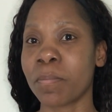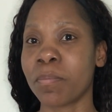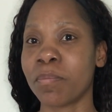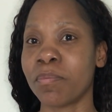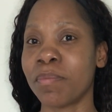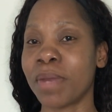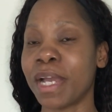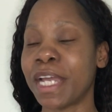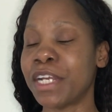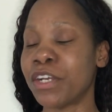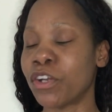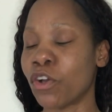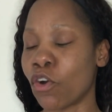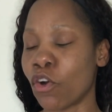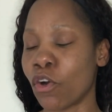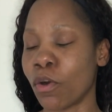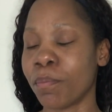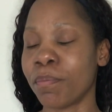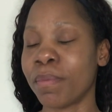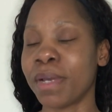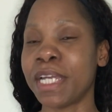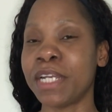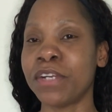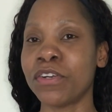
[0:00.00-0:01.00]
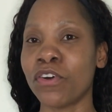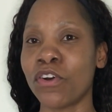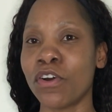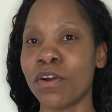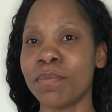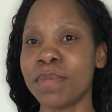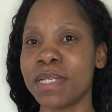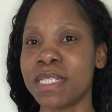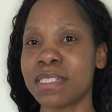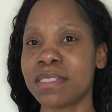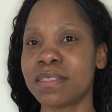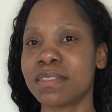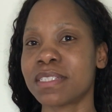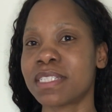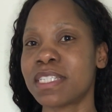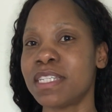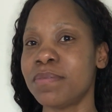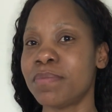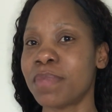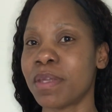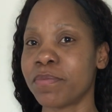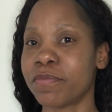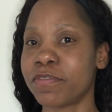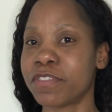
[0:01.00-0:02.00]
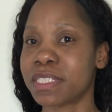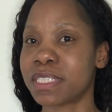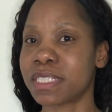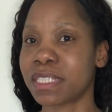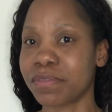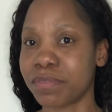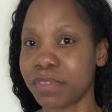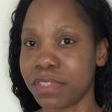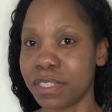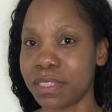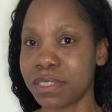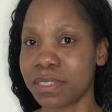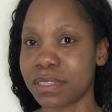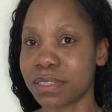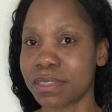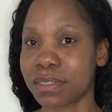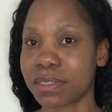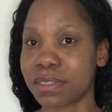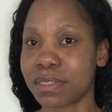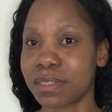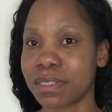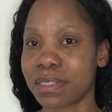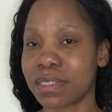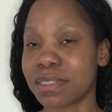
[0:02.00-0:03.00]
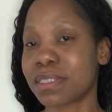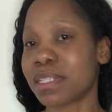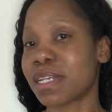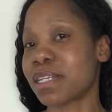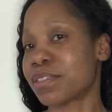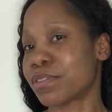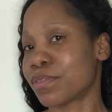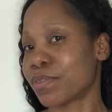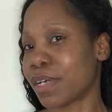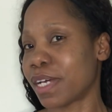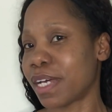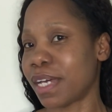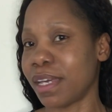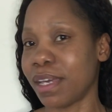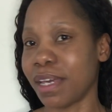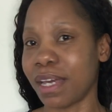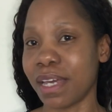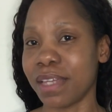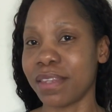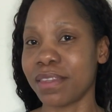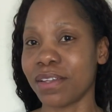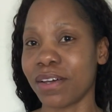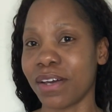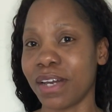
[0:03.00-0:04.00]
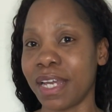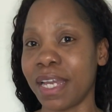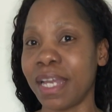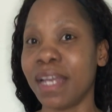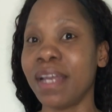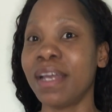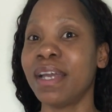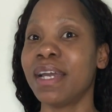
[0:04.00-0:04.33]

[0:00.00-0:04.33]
my norm. My norm is to keep them for 7 years, because that's what I thought,